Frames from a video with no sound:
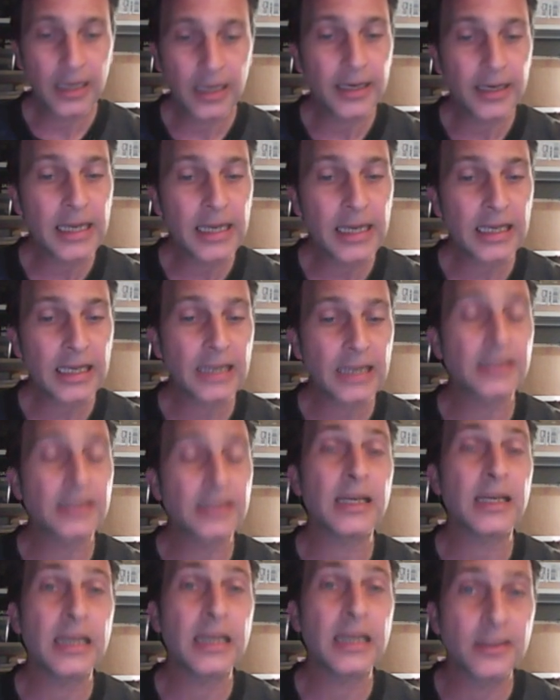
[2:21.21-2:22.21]
Nick
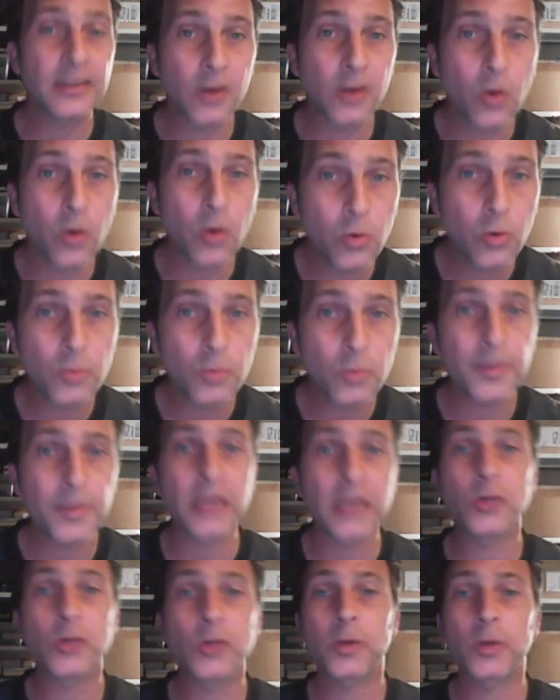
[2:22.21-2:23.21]
has his own
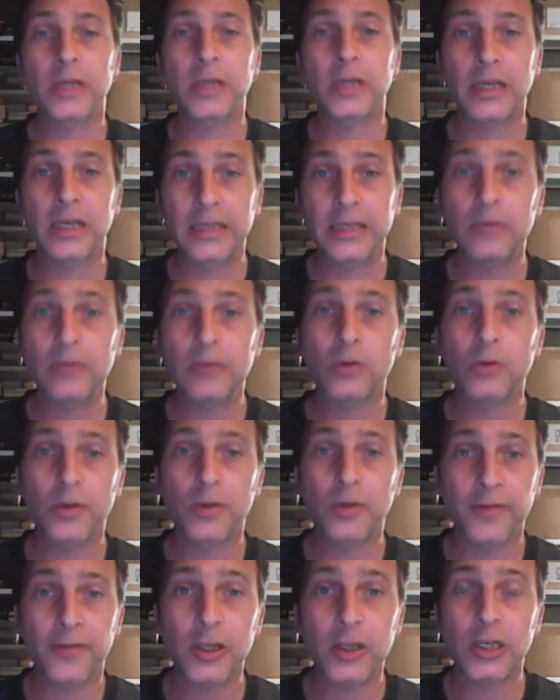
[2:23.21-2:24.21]
page where you can
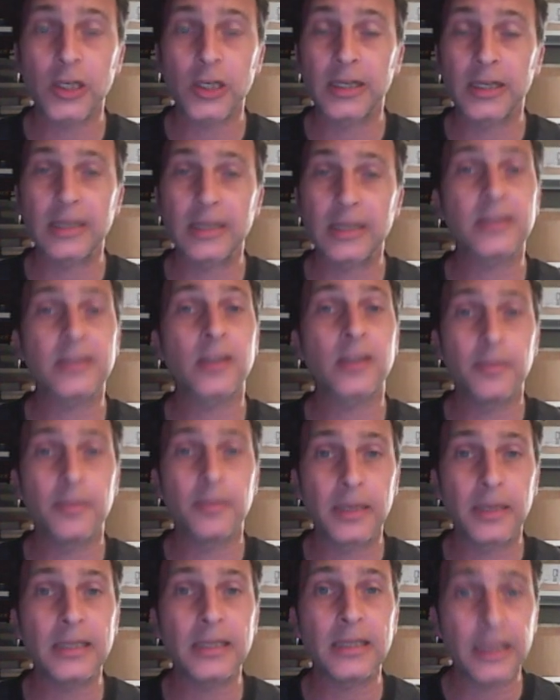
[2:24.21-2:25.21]
download a version of this
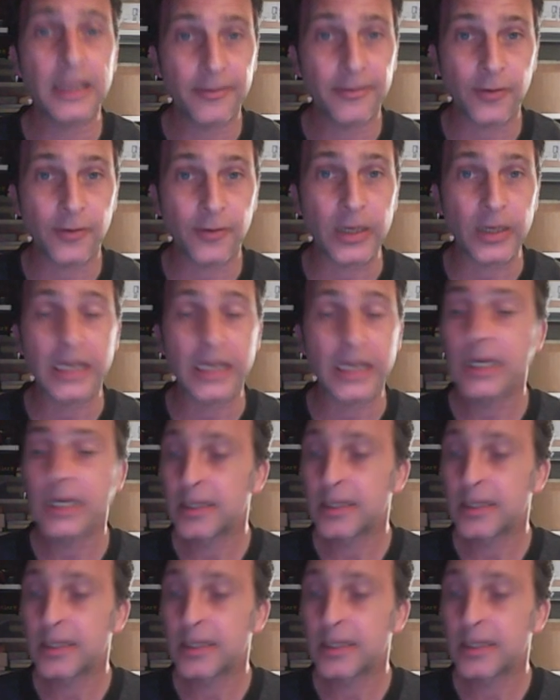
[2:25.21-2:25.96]
completely free.